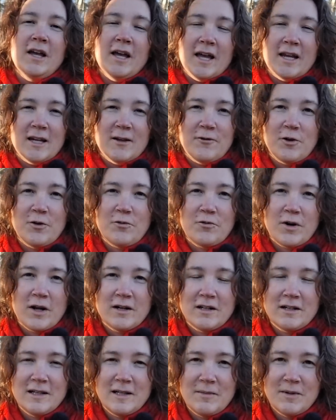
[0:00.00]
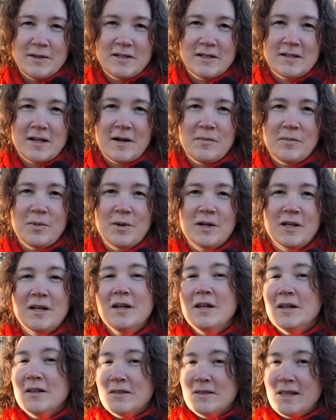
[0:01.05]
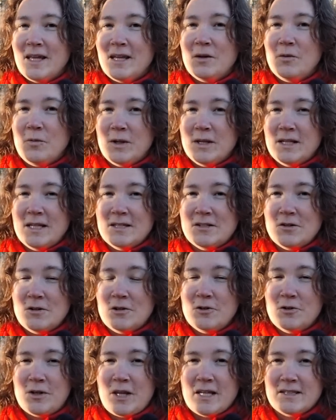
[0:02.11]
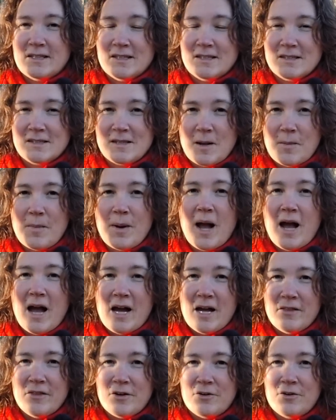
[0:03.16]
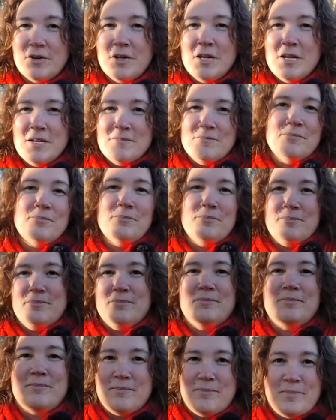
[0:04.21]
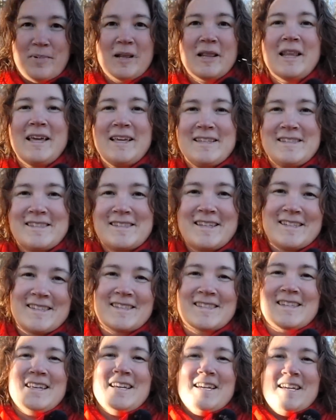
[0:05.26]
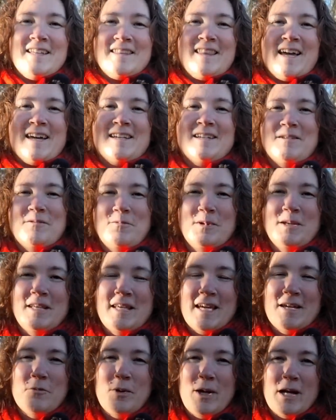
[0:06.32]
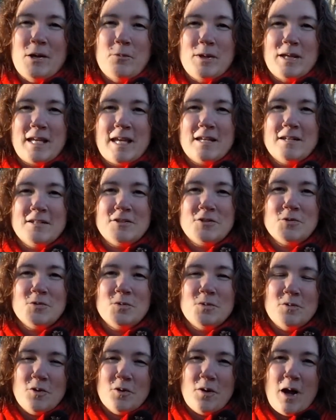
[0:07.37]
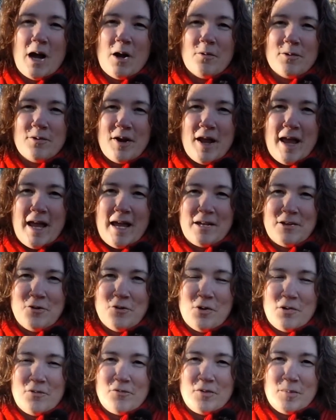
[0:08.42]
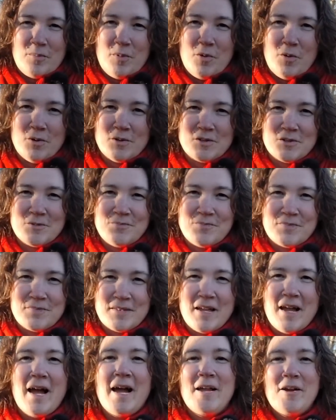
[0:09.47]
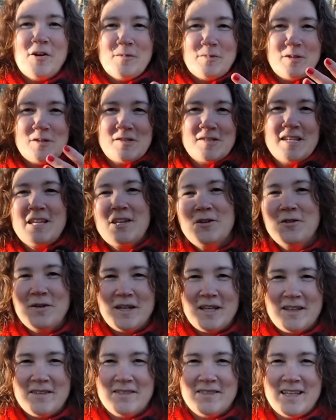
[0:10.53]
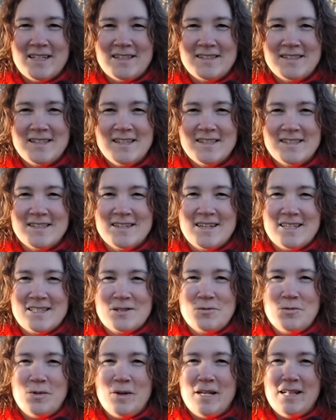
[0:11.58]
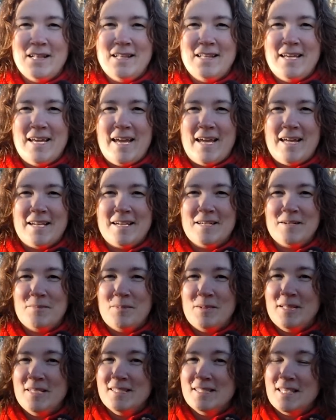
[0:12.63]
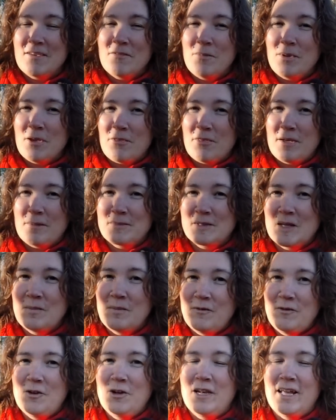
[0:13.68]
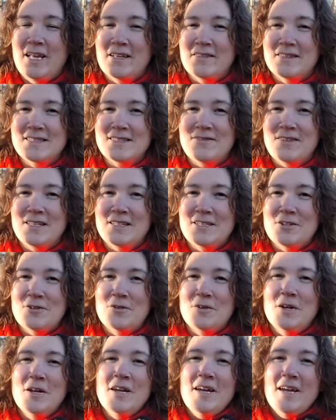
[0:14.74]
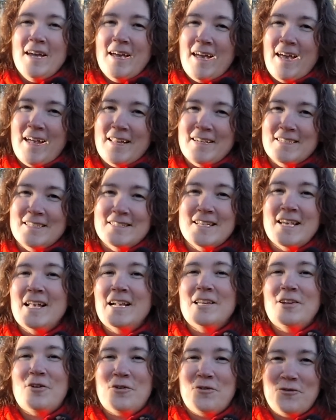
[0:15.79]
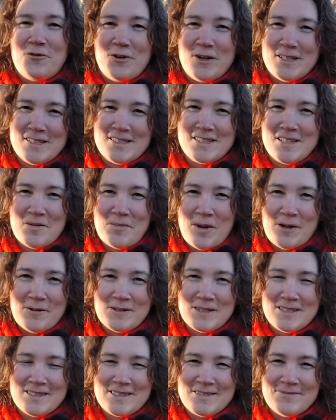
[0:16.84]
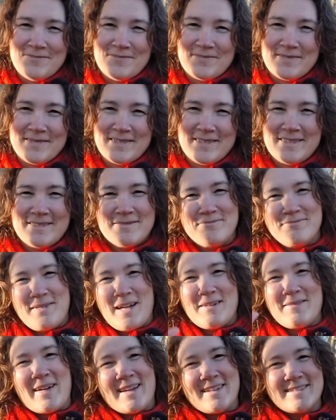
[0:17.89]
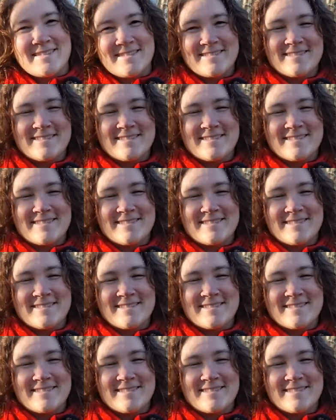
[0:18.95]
and if you run a limited company, then we need to look at some other places that where we can do our annual report. I hope to see you in that season as well, and please give me a thumbs up if you like this video and tell your friends about it. Bye bye.